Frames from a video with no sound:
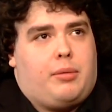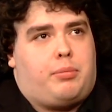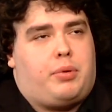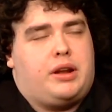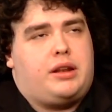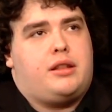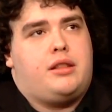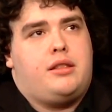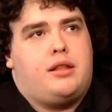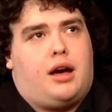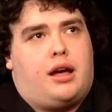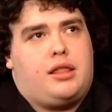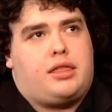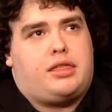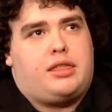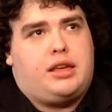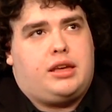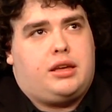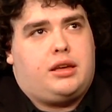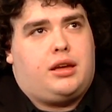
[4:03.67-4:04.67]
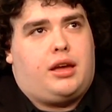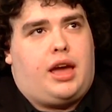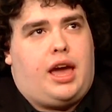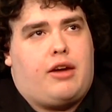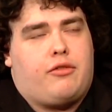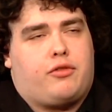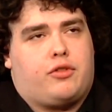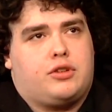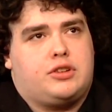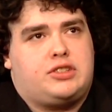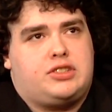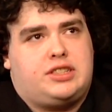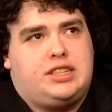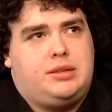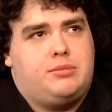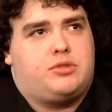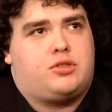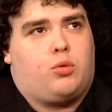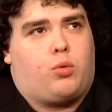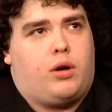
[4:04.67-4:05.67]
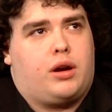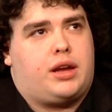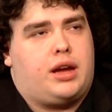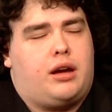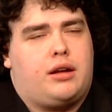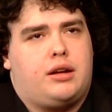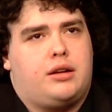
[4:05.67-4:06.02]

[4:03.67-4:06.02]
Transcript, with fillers: but nothing ever seemed to work out.